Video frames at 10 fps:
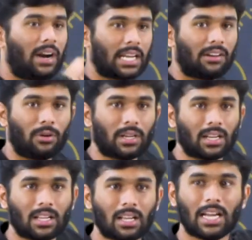of Article 14.
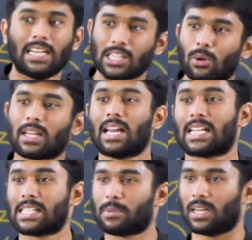It is not an
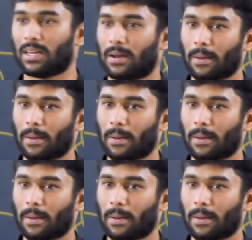exception.